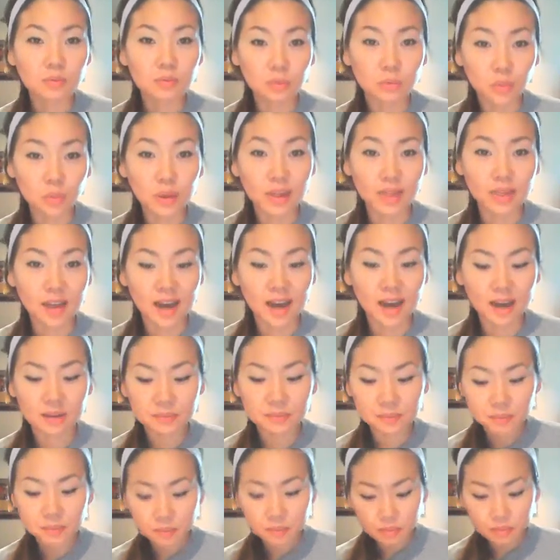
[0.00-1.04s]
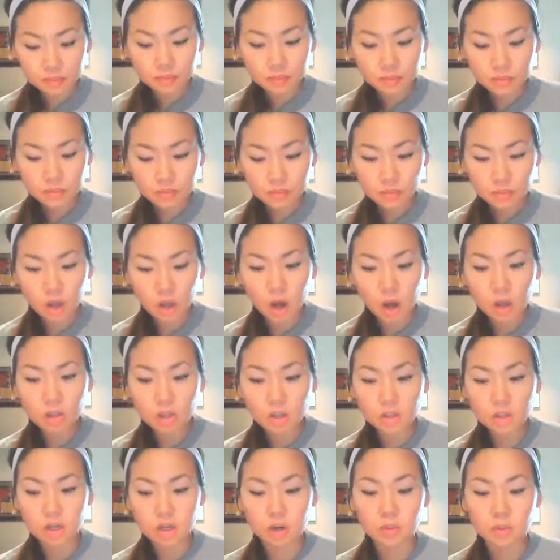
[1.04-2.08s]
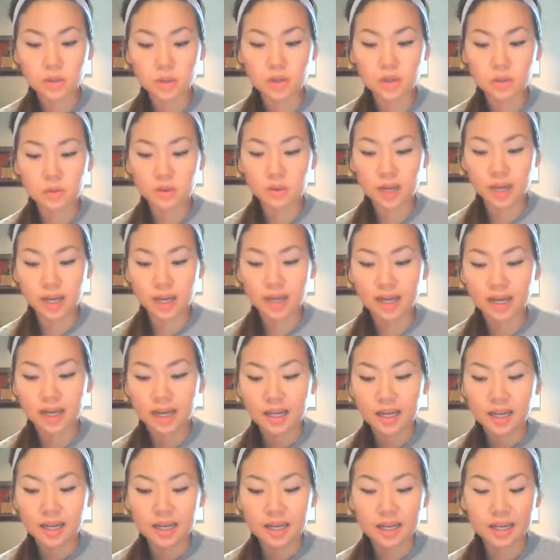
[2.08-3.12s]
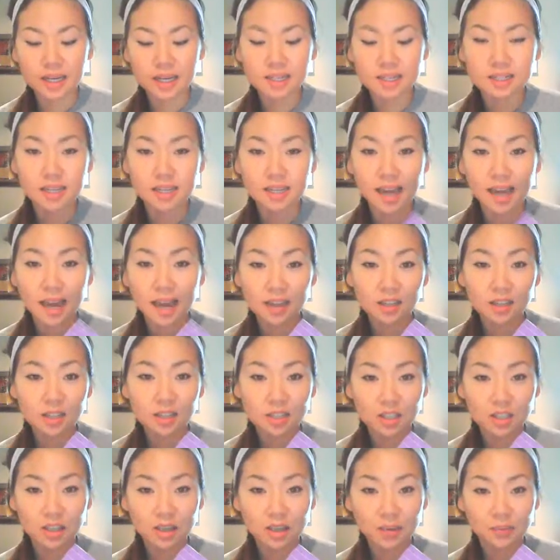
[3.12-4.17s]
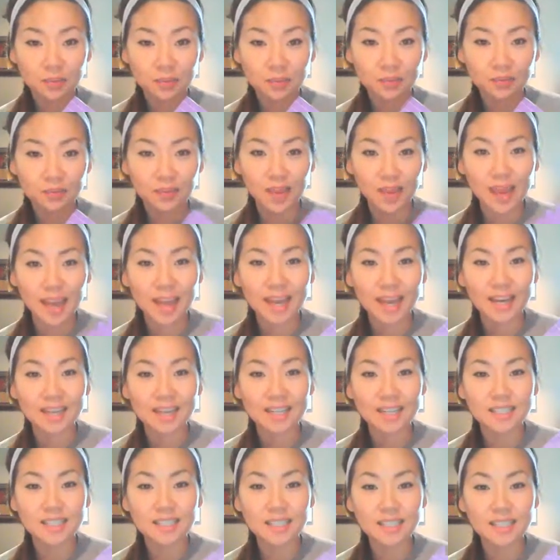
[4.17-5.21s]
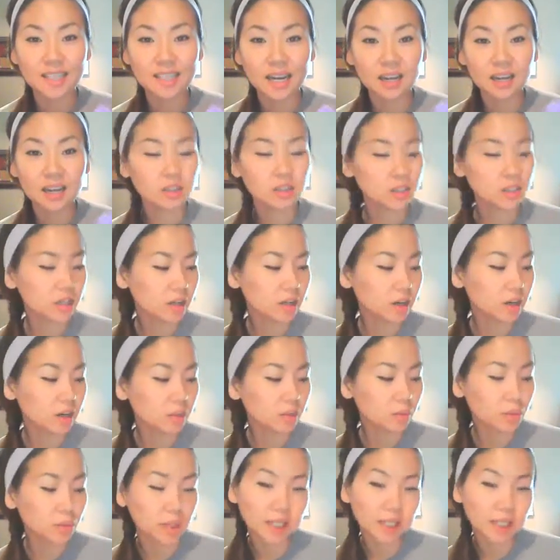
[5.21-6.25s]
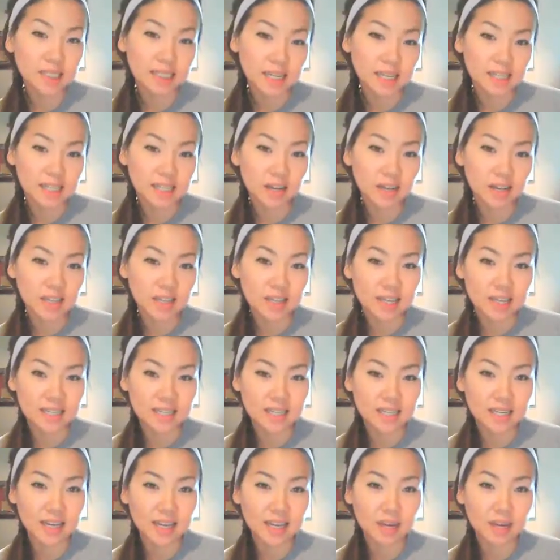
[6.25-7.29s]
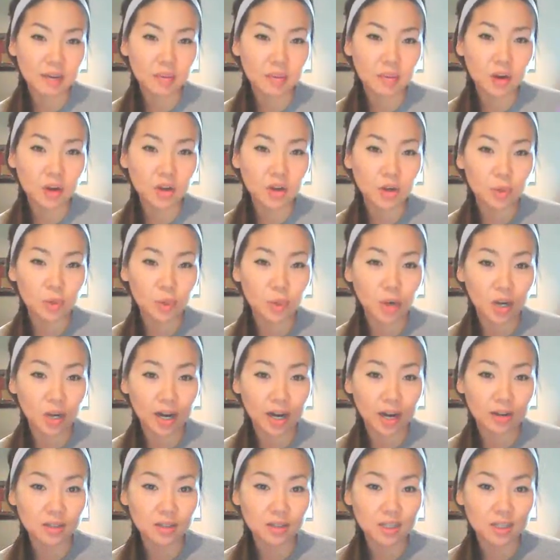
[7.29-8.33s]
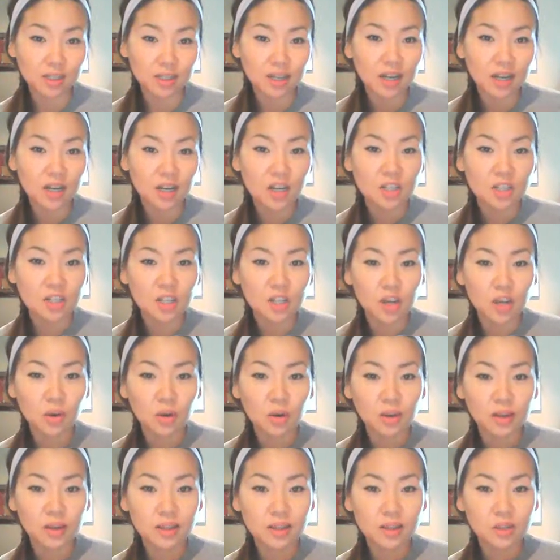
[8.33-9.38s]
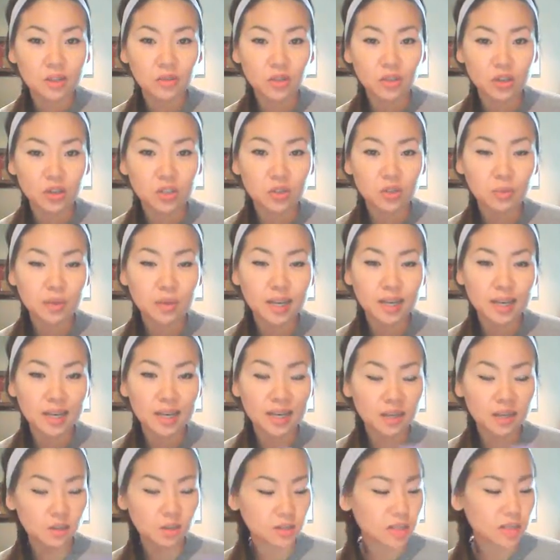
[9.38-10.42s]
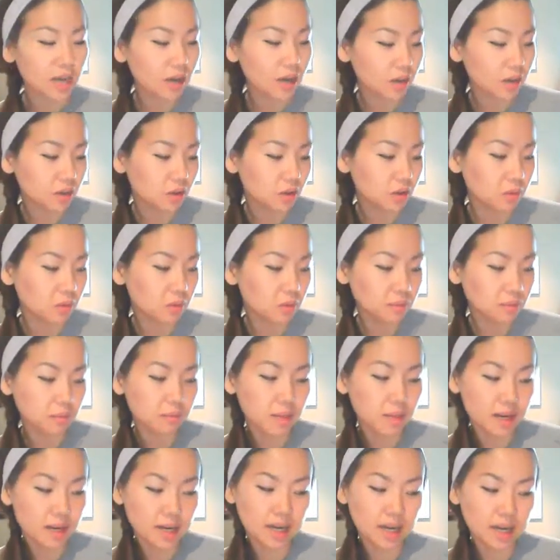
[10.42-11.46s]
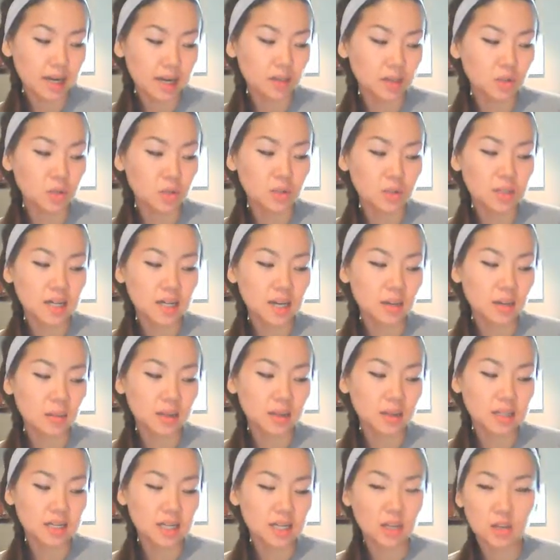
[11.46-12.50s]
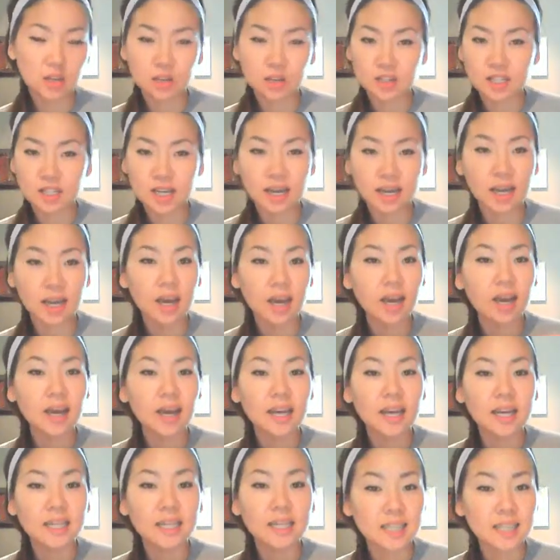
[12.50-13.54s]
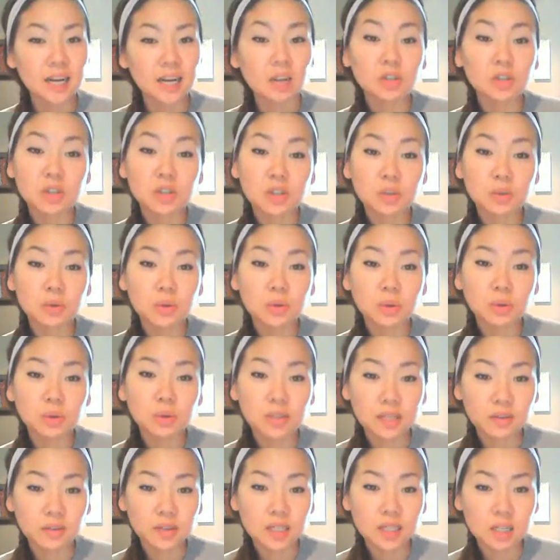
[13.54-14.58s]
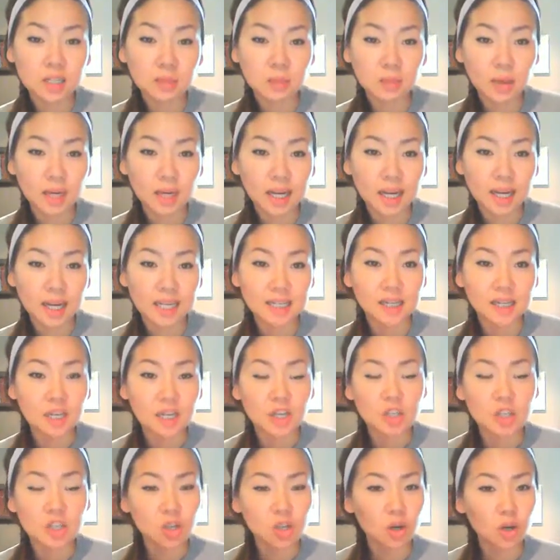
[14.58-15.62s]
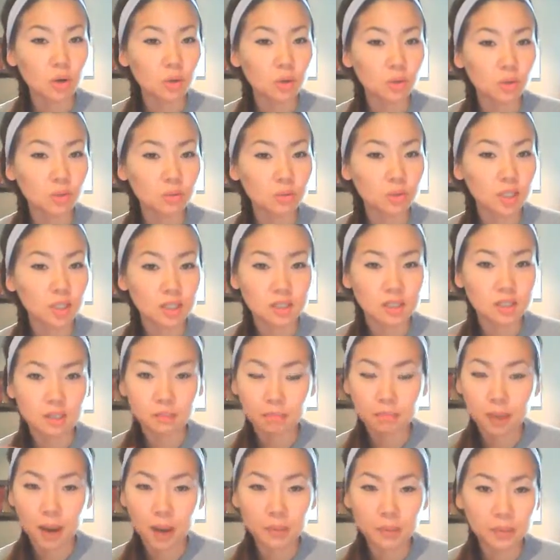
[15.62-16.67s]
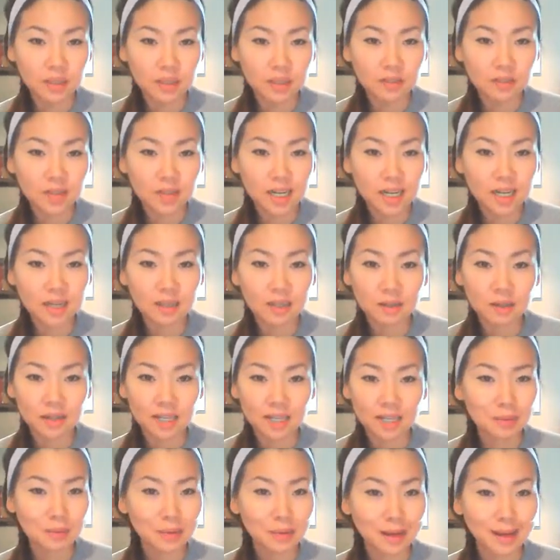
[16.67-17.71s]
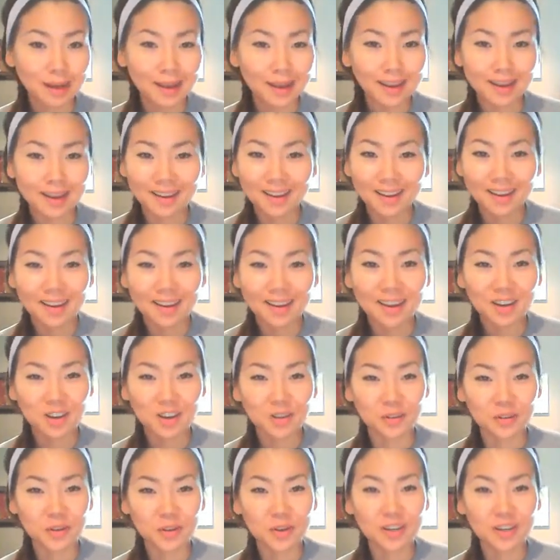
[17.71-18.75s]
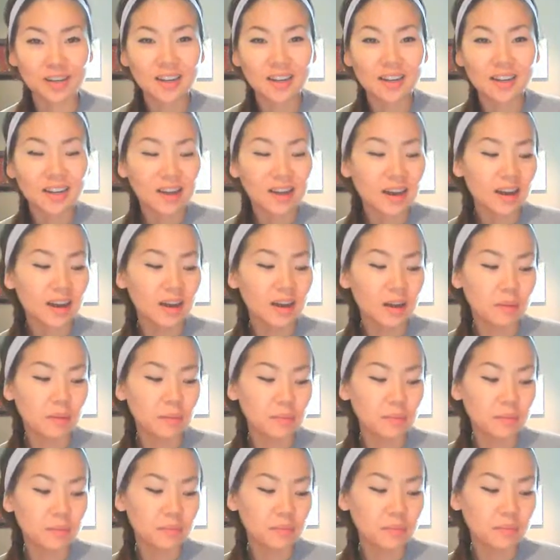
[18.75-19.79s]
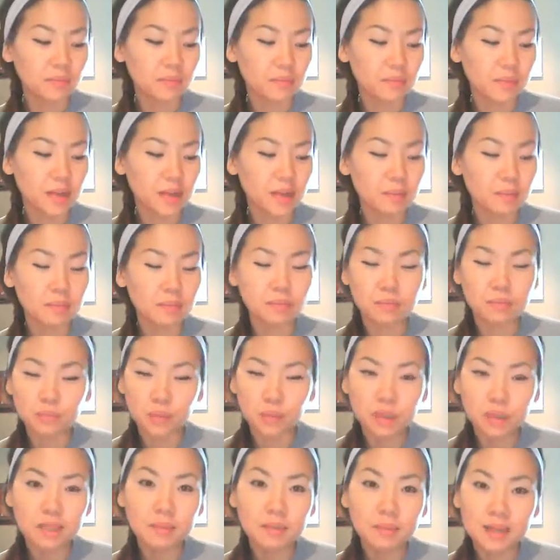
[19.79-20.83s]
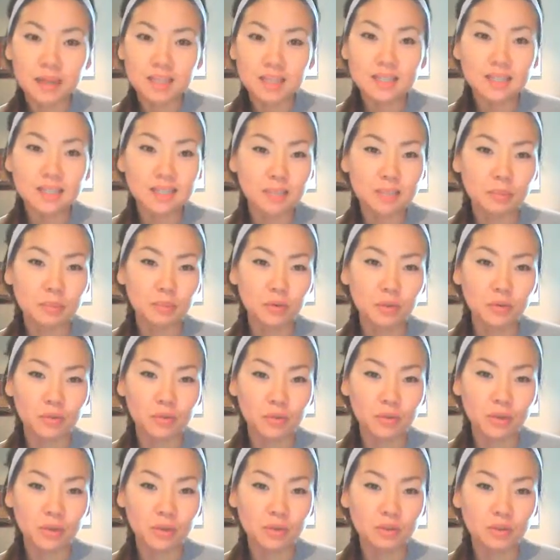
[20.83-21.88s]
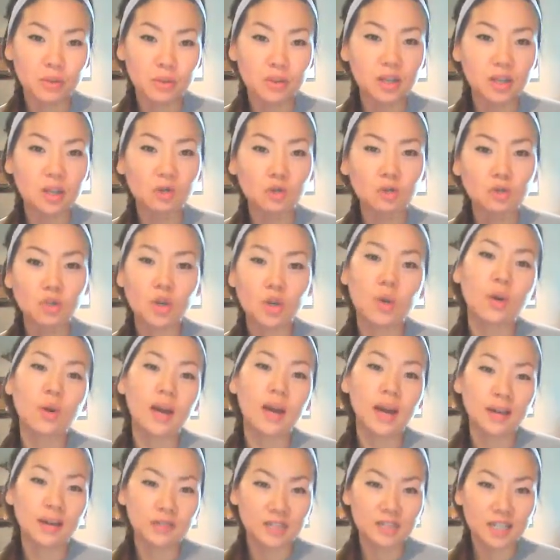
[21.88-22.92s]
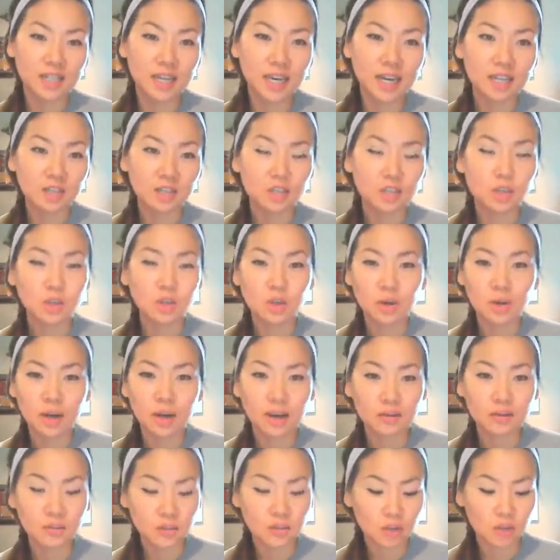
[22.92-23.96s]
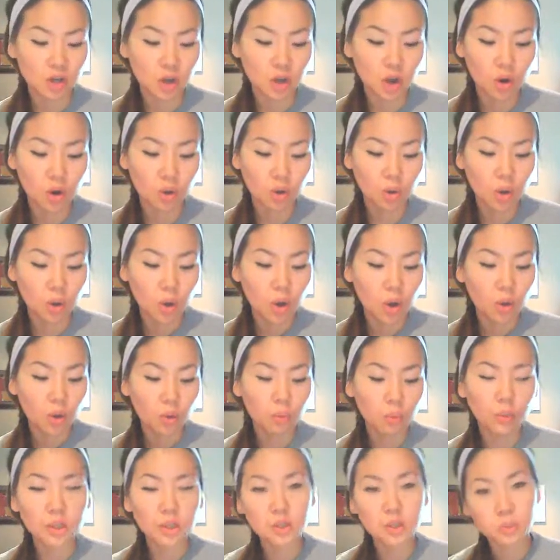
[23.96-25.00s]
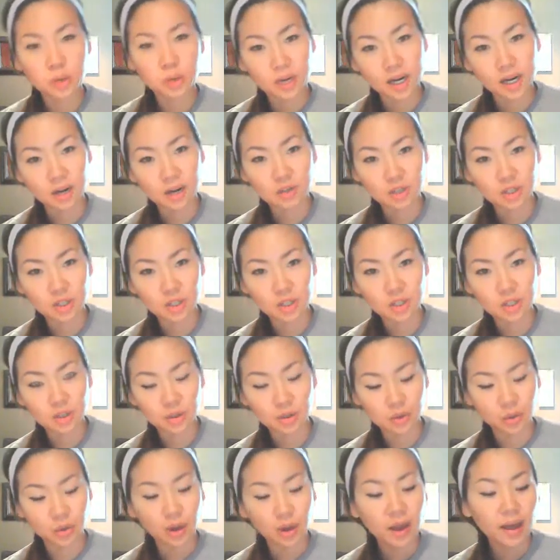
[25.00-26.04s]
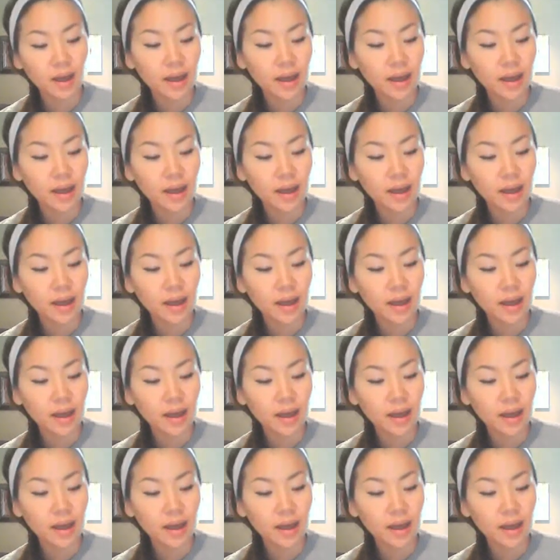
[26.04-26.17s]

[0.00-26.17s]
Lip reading: with that. Also, what you will get is a calendar. And this calendar really takes out the guessing game on your workouts. So in this first week, it'll tell you Monday, Tuesday, Wednesday, Thursday. It tells you the DVD to put in. So just pop the DVD in, hit play, and go for it. It really makes it simple for you so that you don't have to guess, you don't have to know which workout to do.